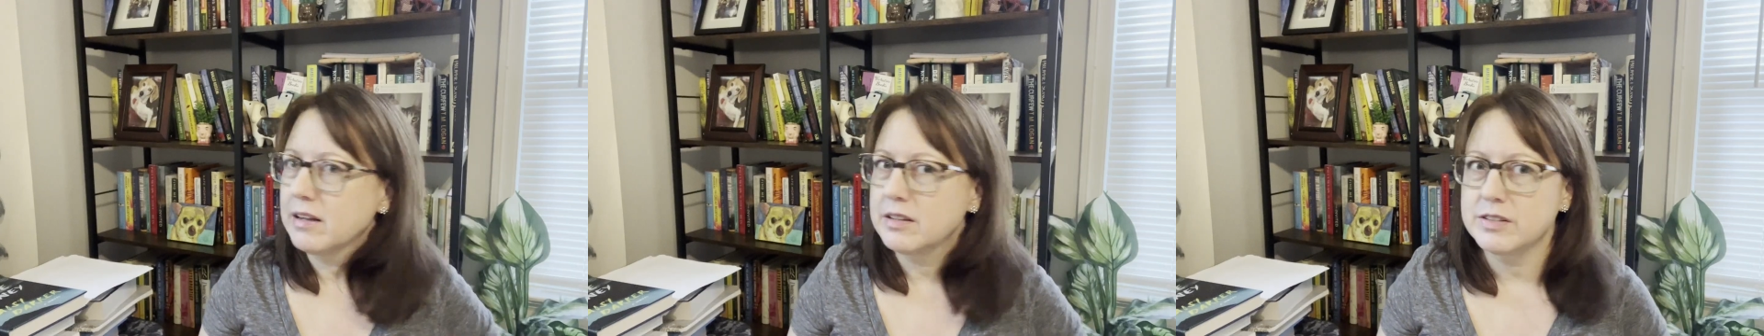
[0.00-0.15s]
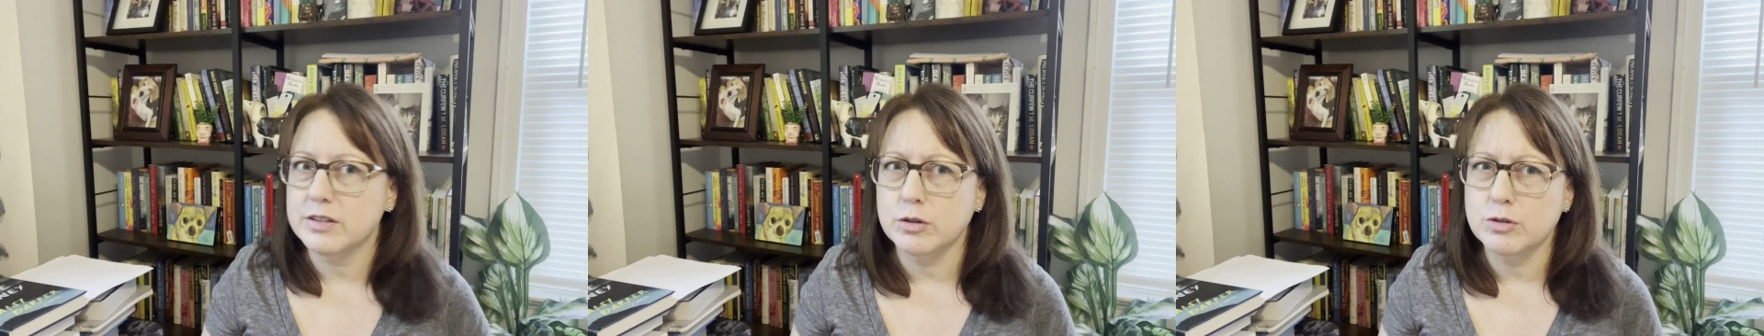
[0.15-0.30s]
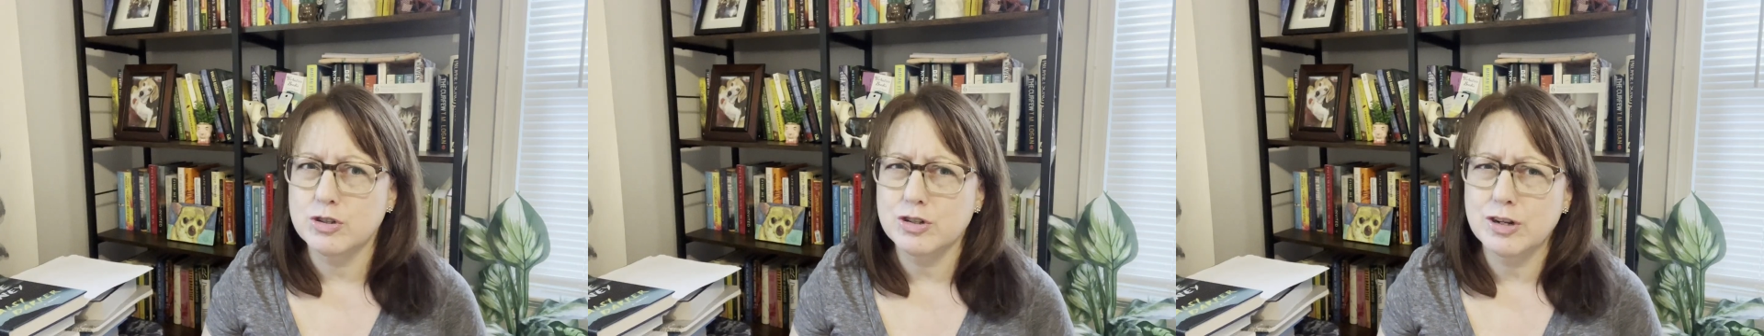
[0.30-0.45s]

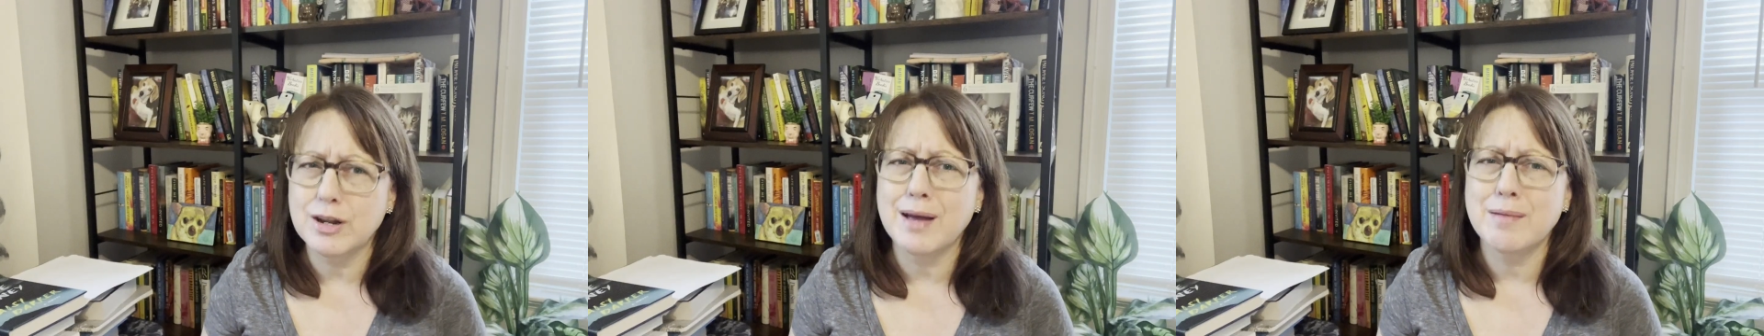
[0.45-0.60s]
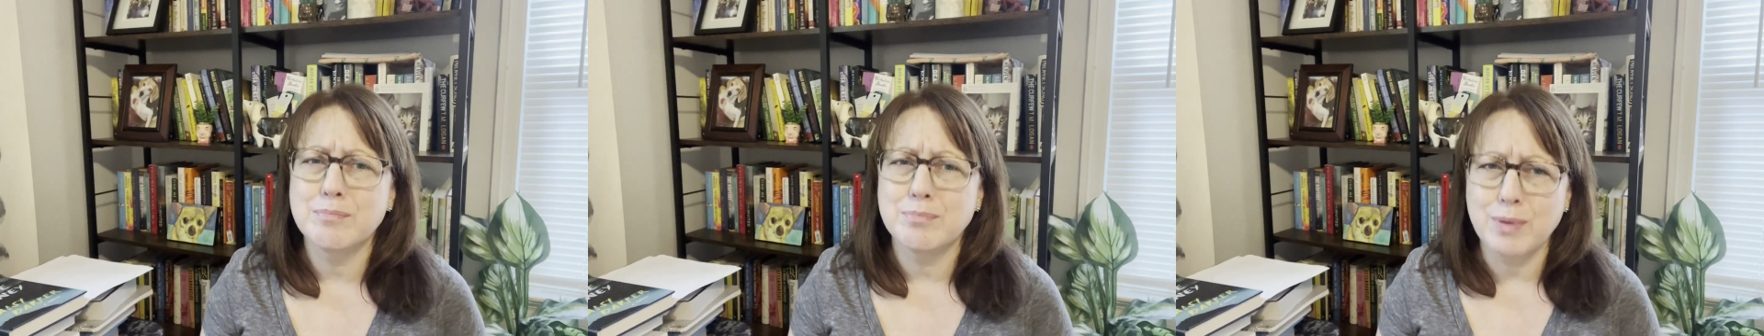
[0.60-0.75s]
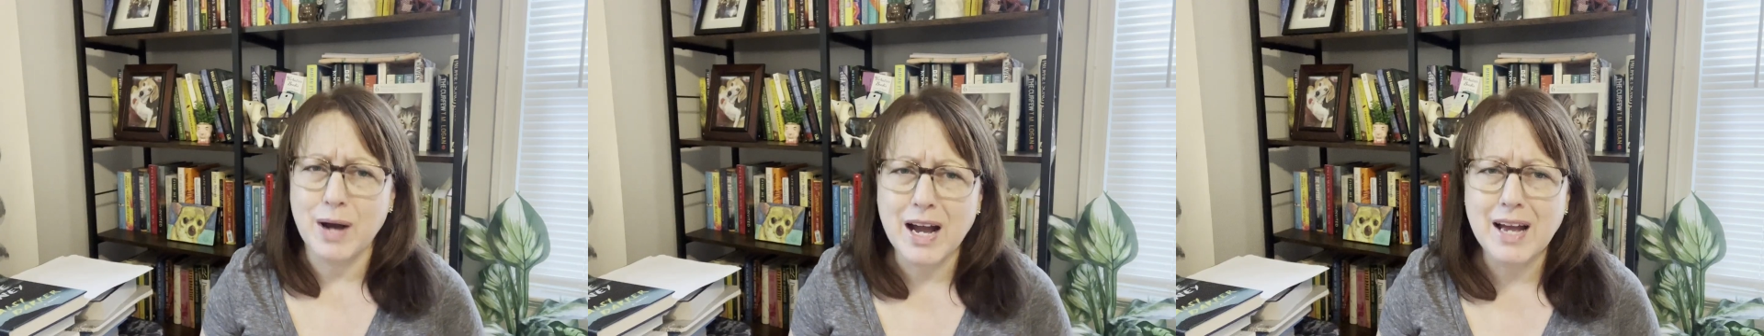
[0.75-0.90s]
So should I
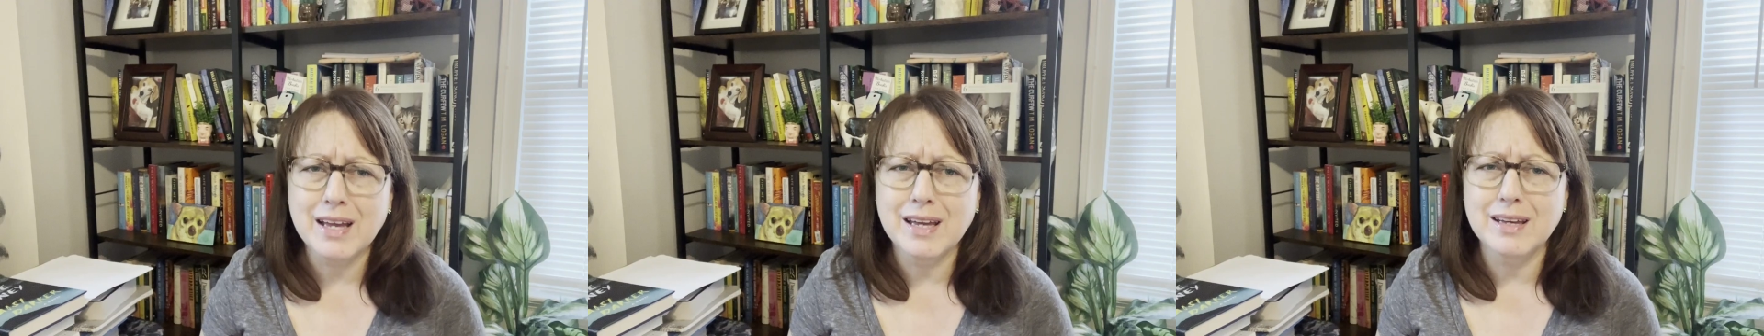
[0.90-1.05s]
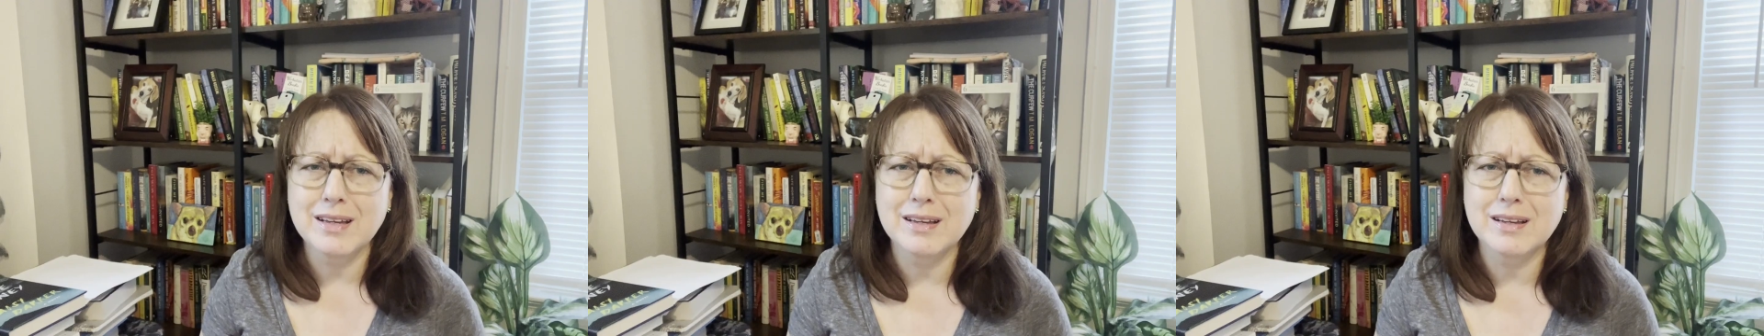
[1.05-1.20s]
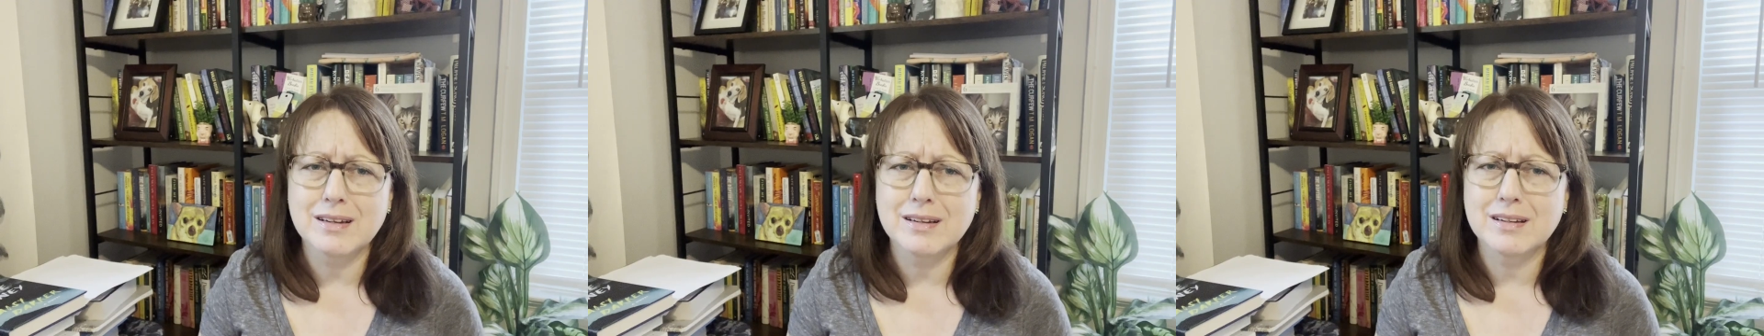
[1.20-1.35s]

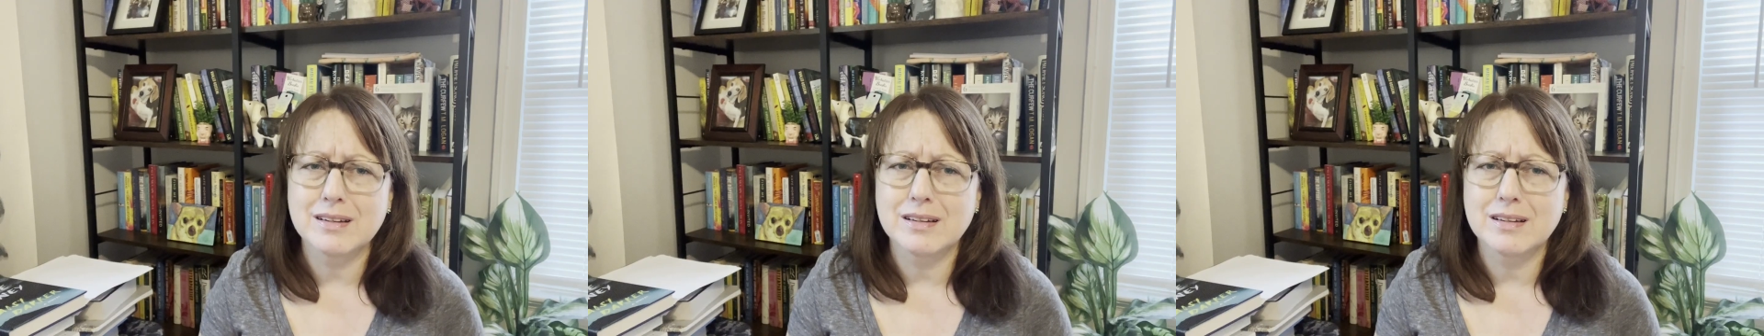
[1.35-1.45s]
buy it